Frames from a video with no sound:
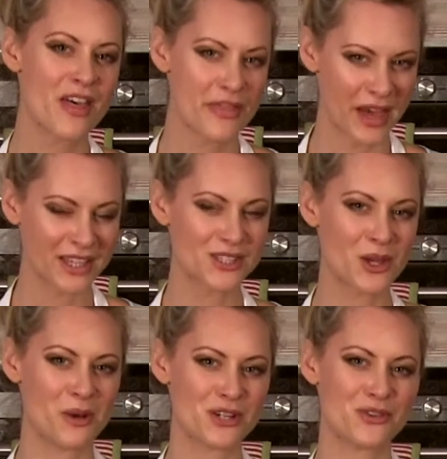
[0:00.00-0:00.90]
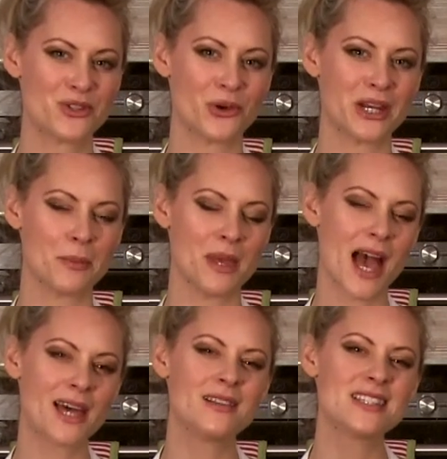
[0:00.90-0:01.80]
Thanks so much for joining me,
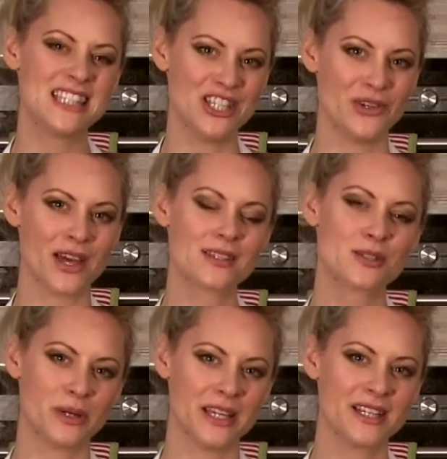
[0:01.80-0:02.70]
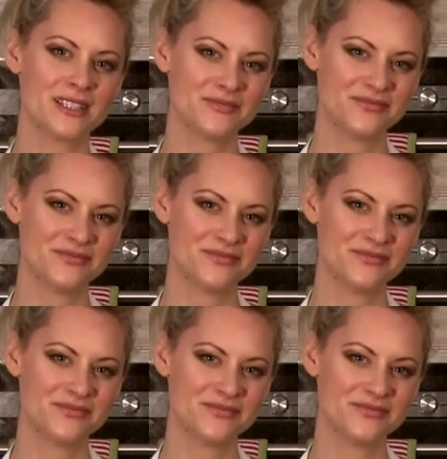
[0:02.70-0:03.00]
and I'll see you next week.